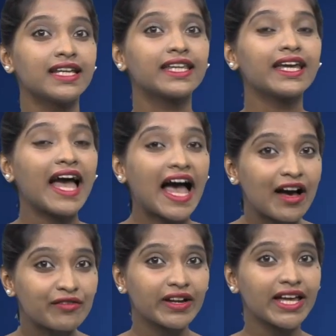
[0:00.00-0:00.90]
the
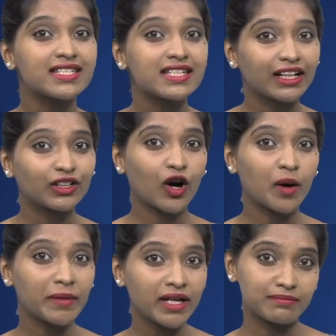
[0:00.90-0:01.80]
average
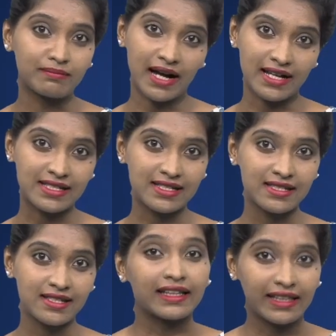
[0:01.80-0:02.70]
atomic mass,
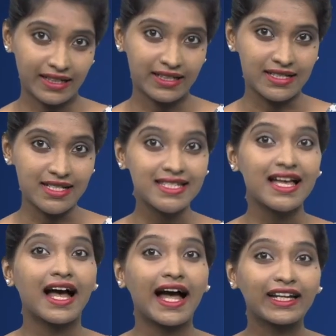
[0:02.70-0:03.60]
that is
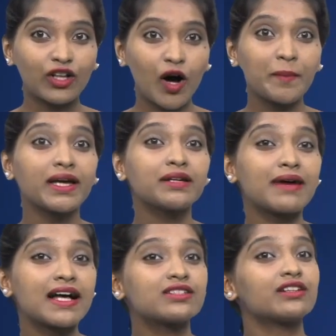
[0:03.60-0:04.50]
atomic
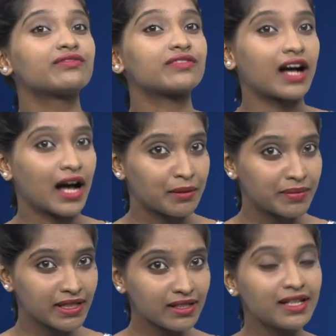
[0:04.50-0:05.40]
mass of
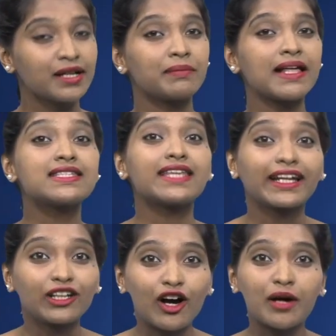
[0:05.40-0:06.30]
carbon plus
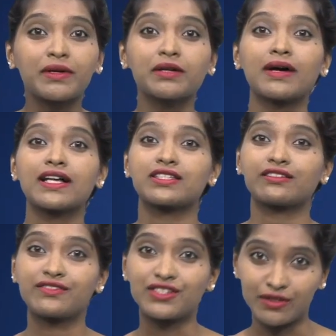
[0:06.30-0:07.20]
atomic mass of
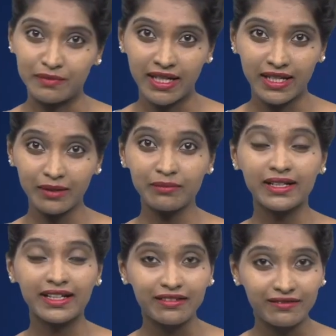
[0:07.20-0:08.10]
germanium
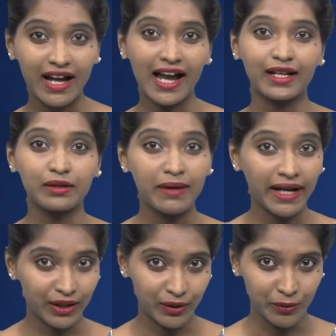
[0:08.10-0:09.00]
divided
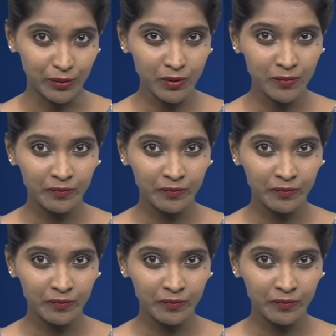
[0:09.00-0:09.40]
by 2,